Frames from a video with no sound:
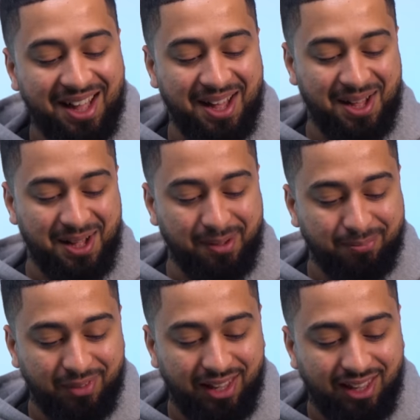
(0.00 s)

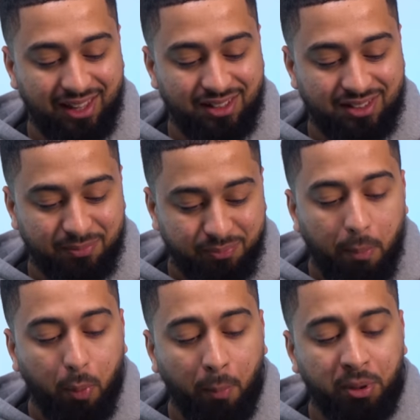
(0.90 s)
Um, is
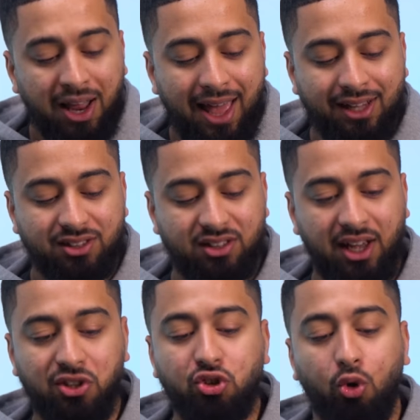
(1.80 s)
popular
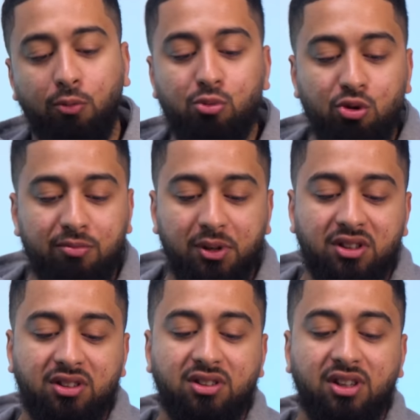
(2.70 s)
exercises or
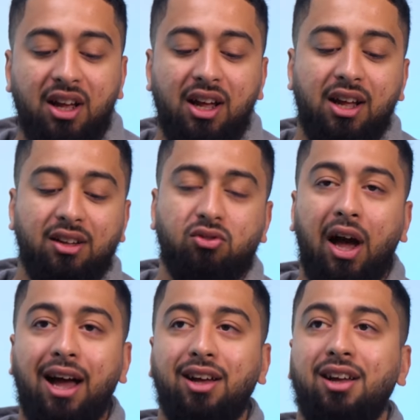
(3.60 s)
movements
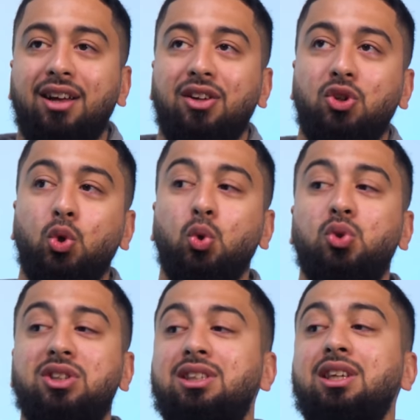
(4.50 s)
that you
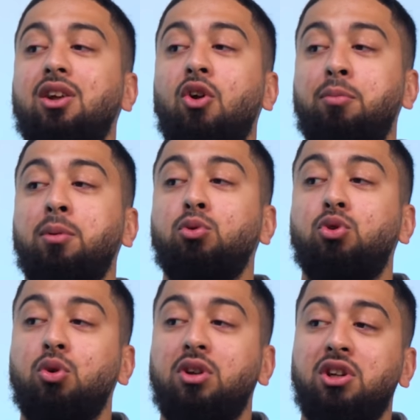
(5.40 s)
see a lot of people
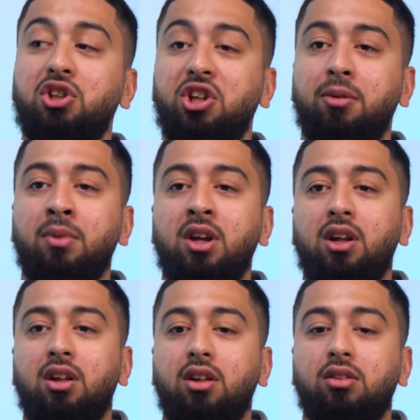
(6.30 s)
doing in the gym
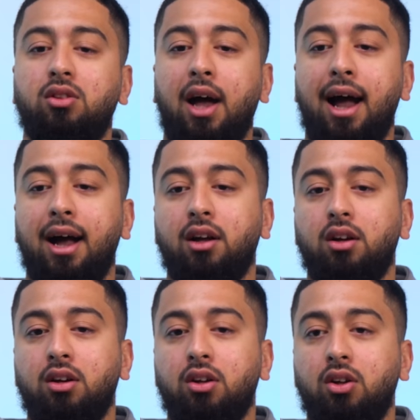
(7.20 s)
that
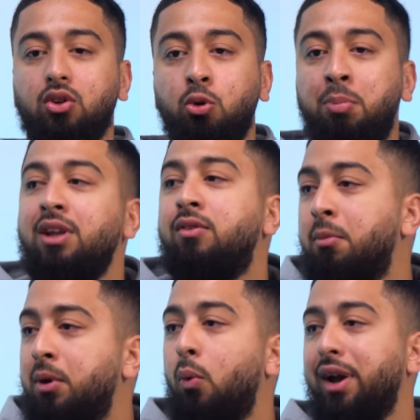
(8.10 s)
you believe can
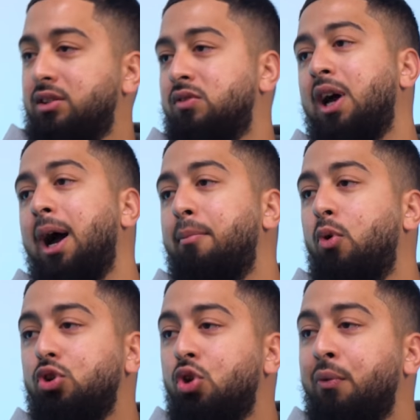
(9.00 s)
be a waste of time
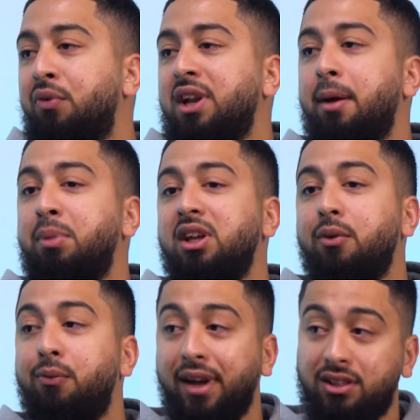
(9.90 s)
or you don't think they're being
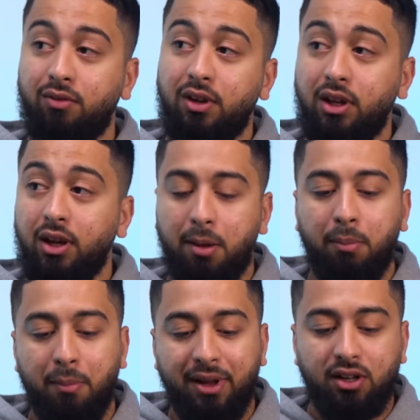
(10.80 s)
effectively
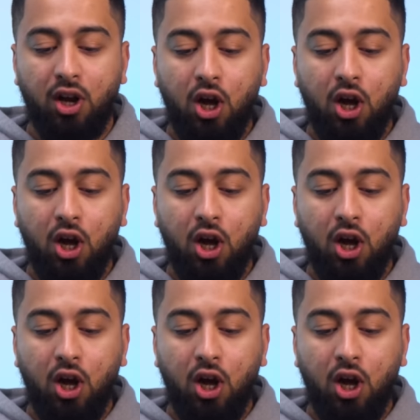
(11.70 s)
implemented.